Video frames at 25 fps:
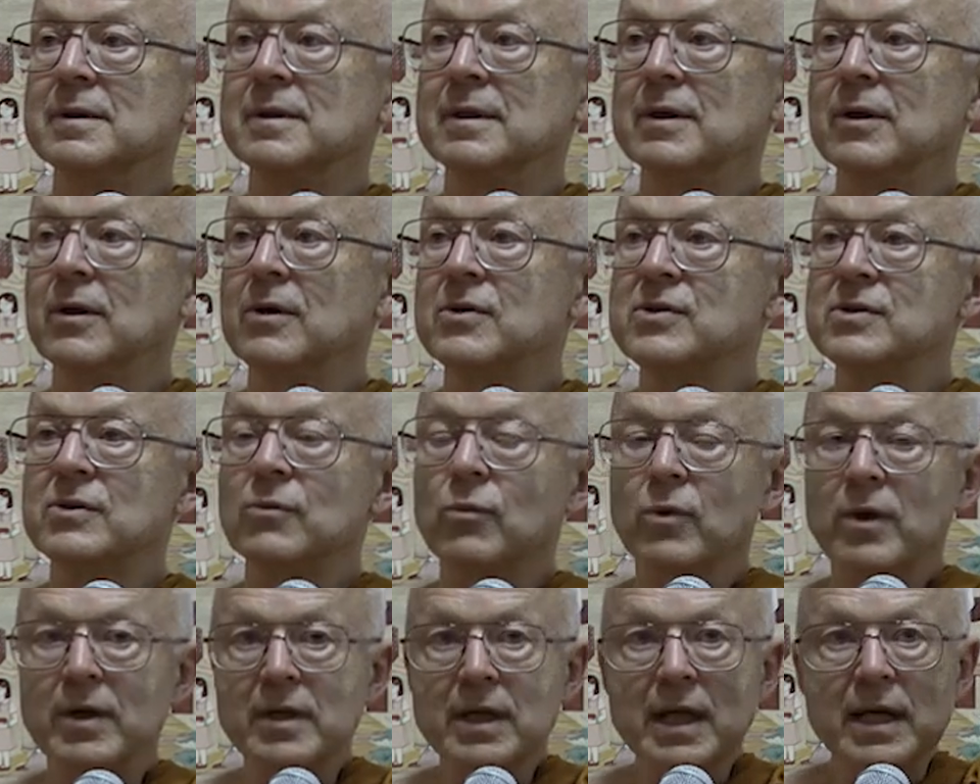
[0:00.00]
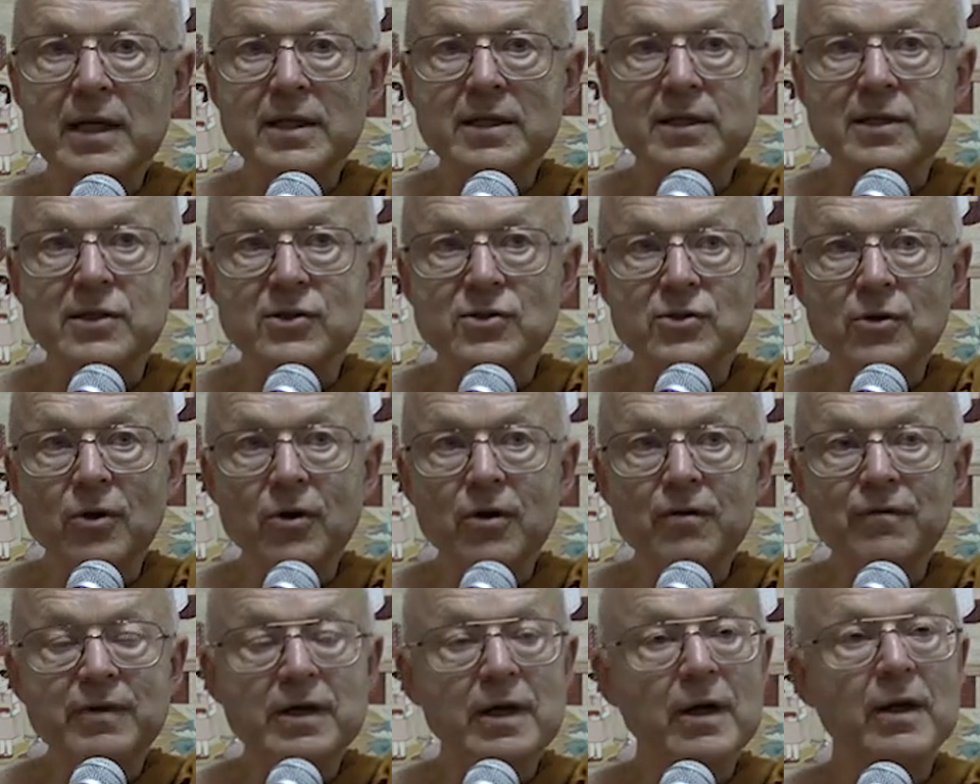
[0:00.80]
Of course, the word
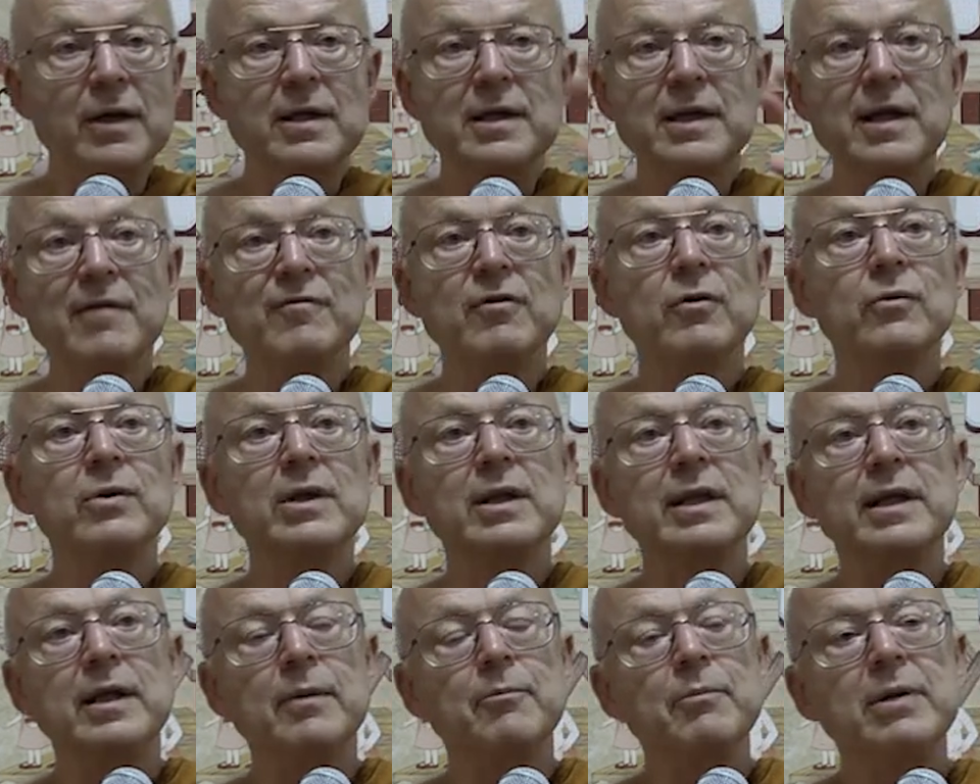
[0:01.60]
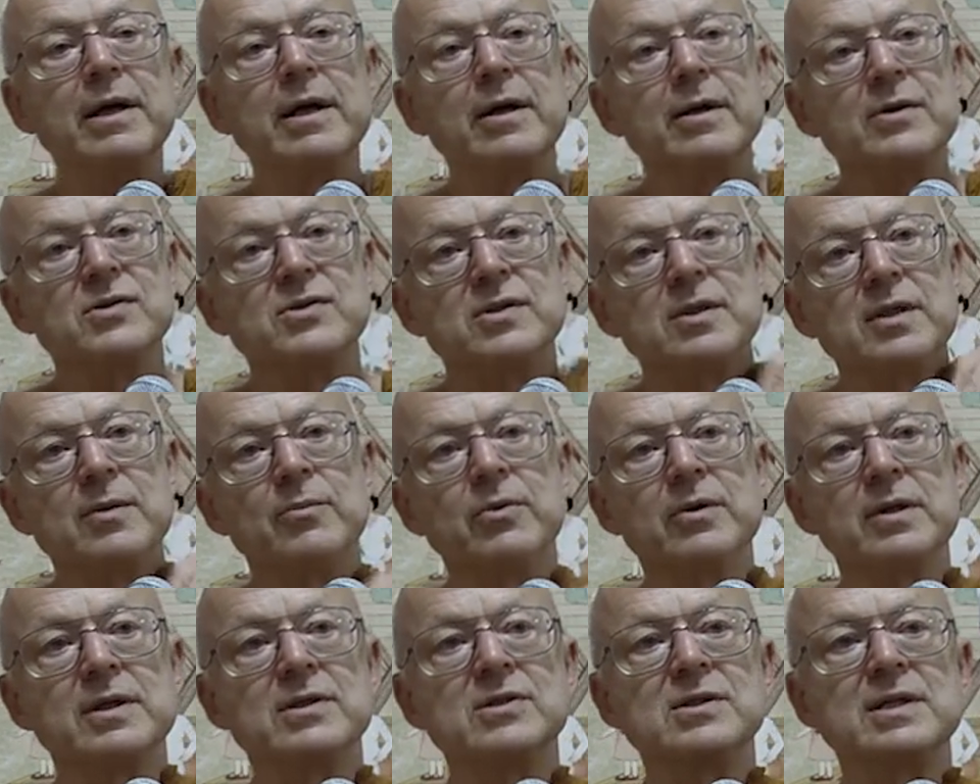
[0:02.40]
deserve here never really appears in the
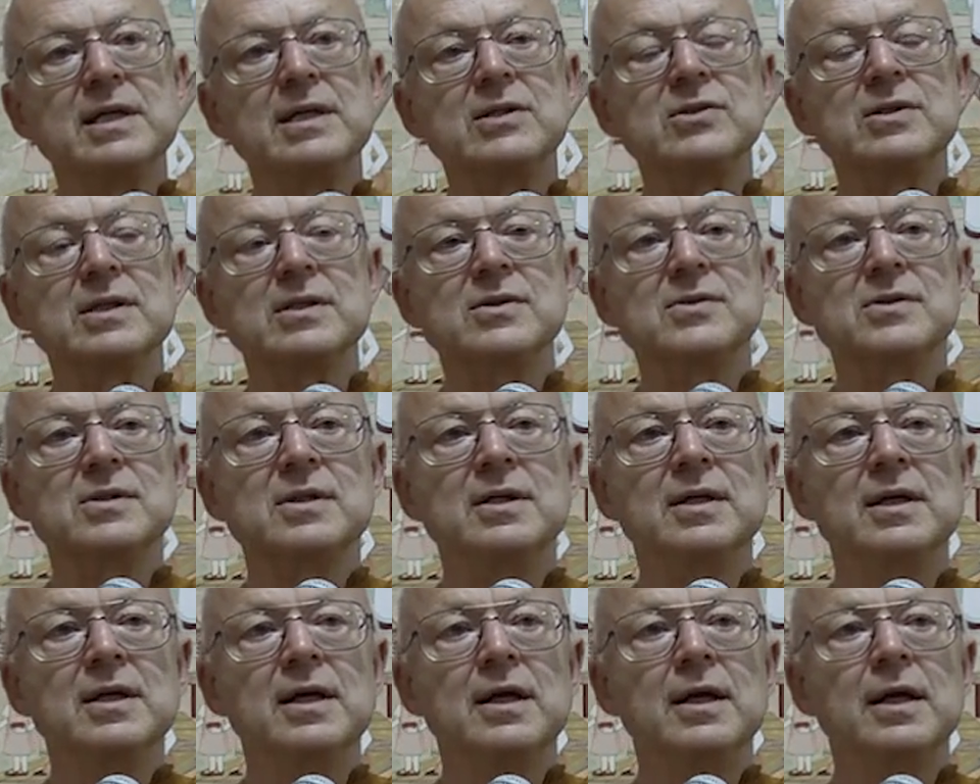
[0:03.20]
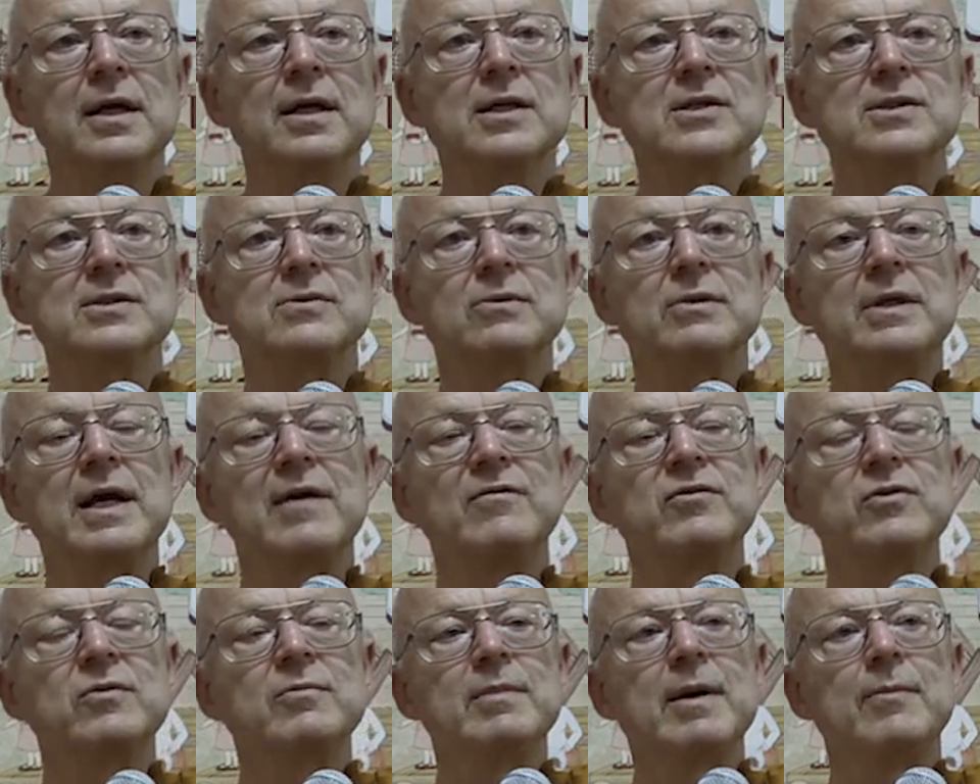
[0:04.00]
Buddhist teachings, because you
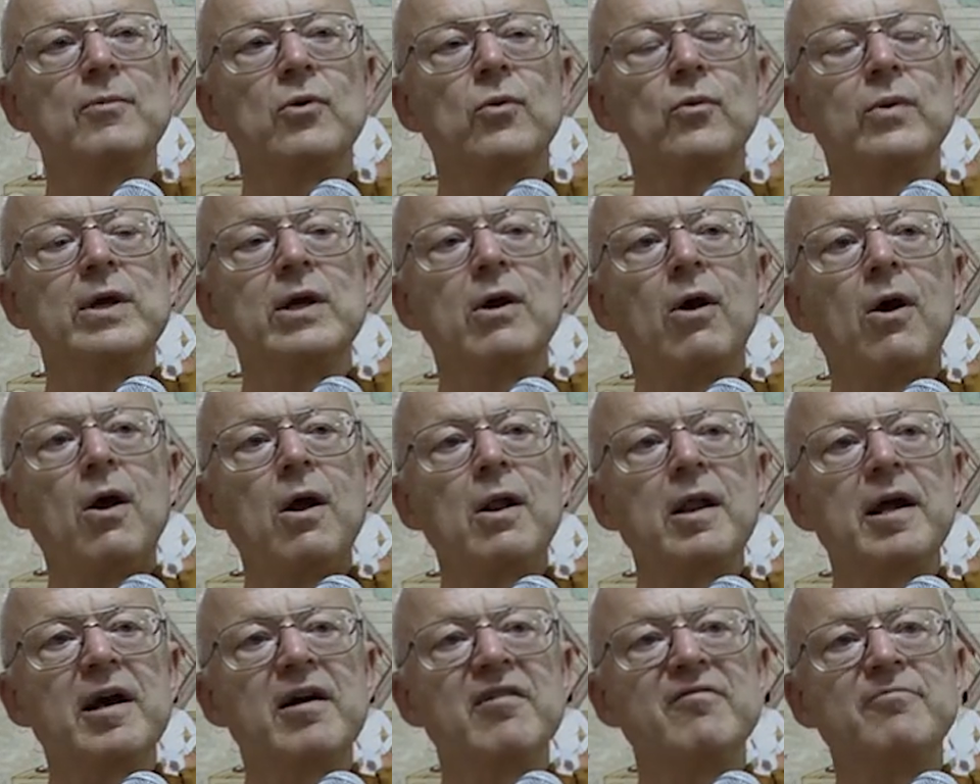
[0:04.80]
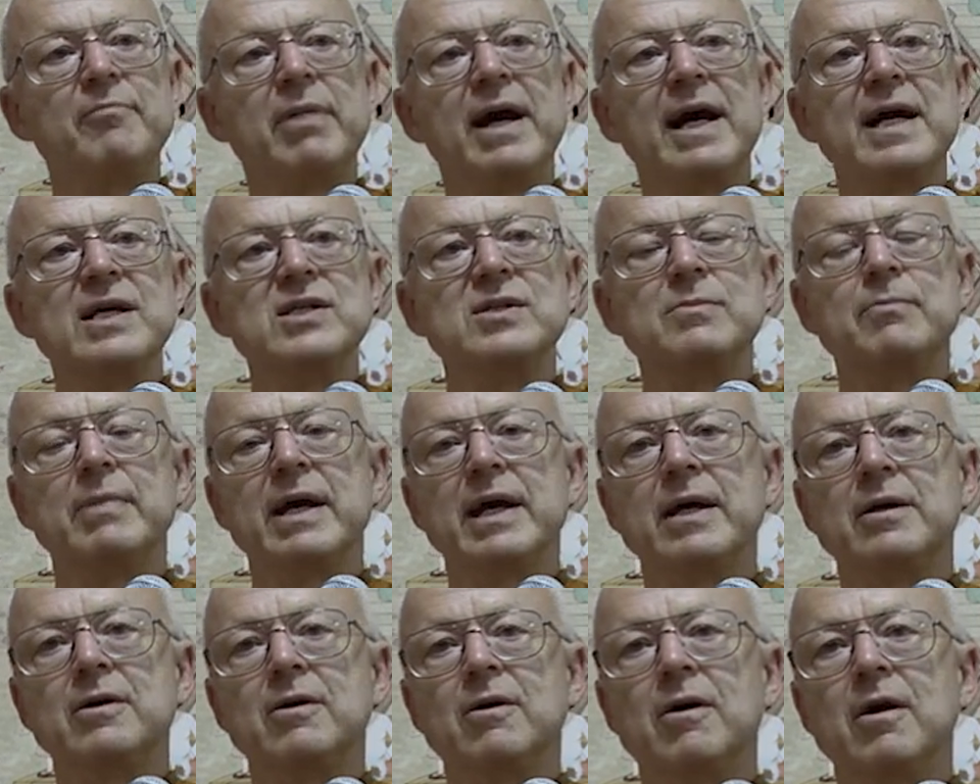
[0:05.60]
have to remember, we all have past
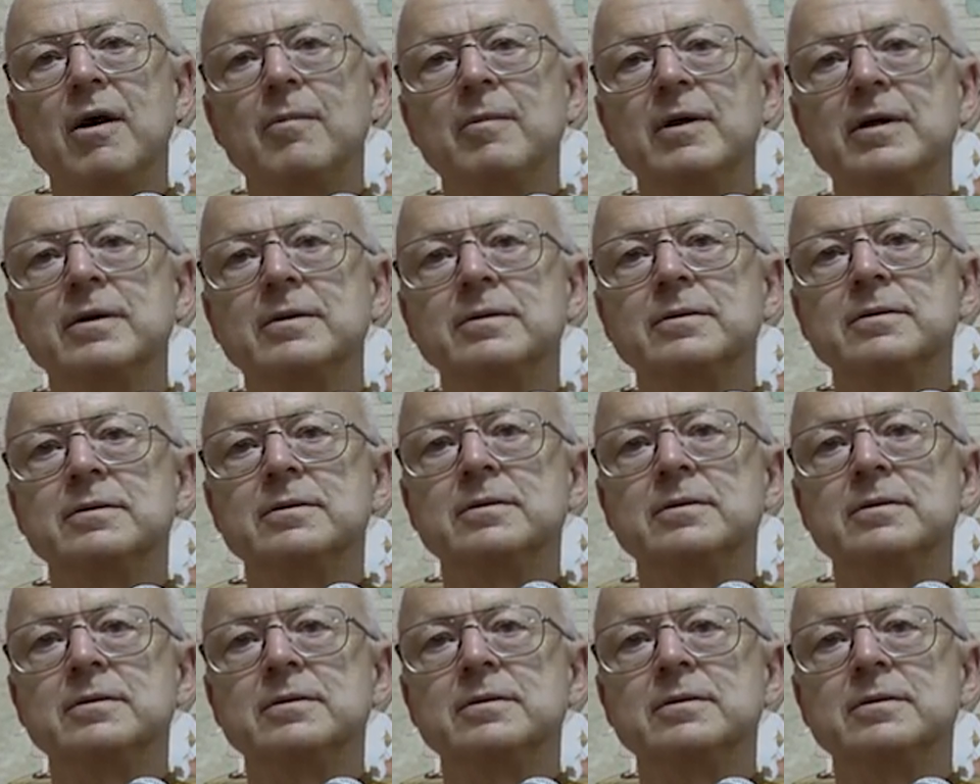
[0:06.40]
bad karma.